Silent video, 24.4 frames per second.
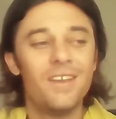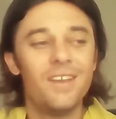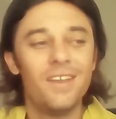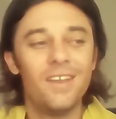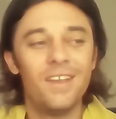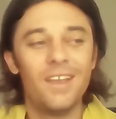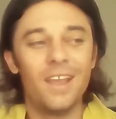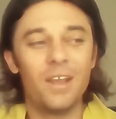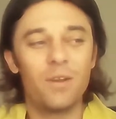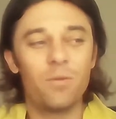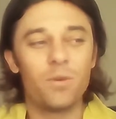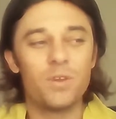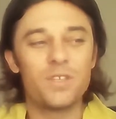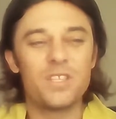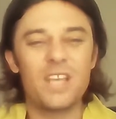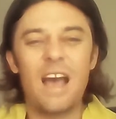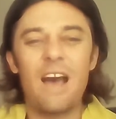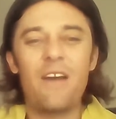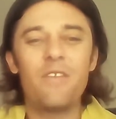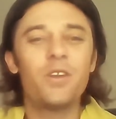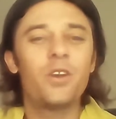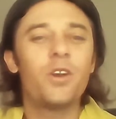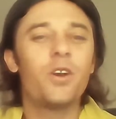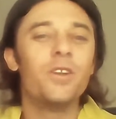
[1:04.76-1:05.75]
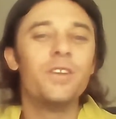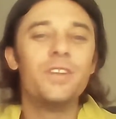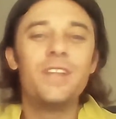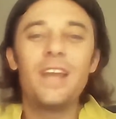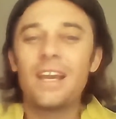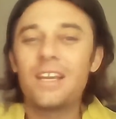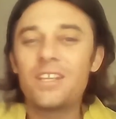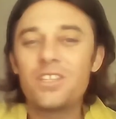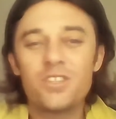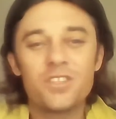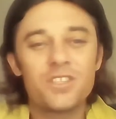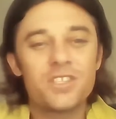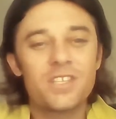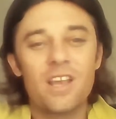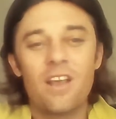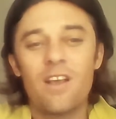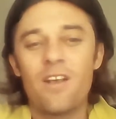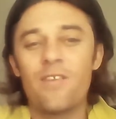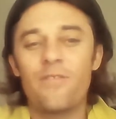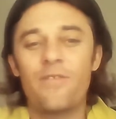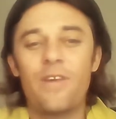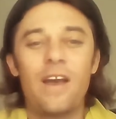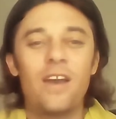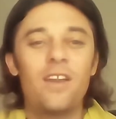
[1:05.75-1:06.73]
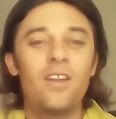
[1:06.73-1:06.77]
it was how to conduct
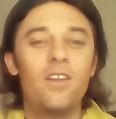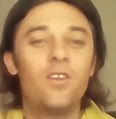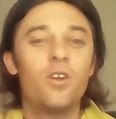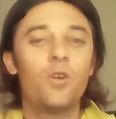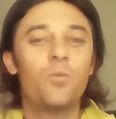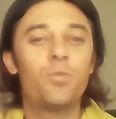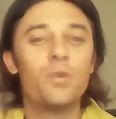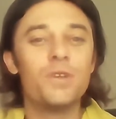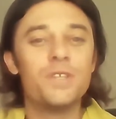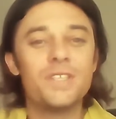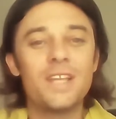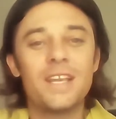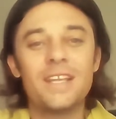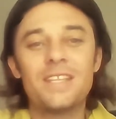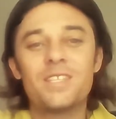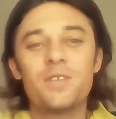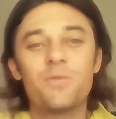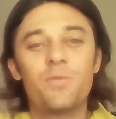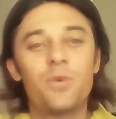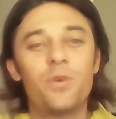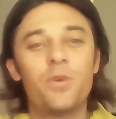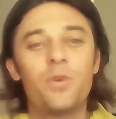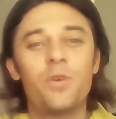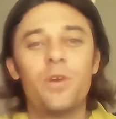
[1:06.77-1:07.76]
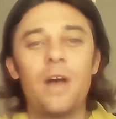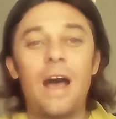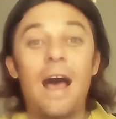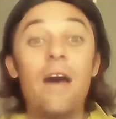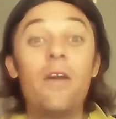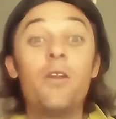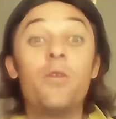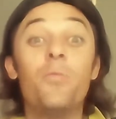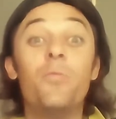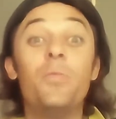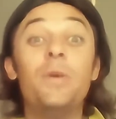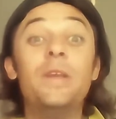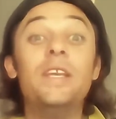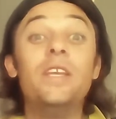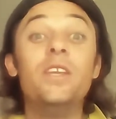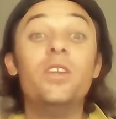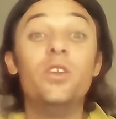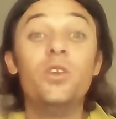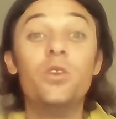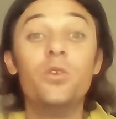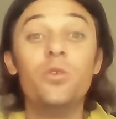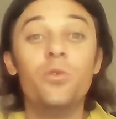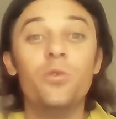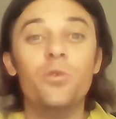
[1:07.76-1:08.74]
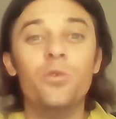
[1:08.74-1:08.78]
yourself, how to look presentable, how to be you.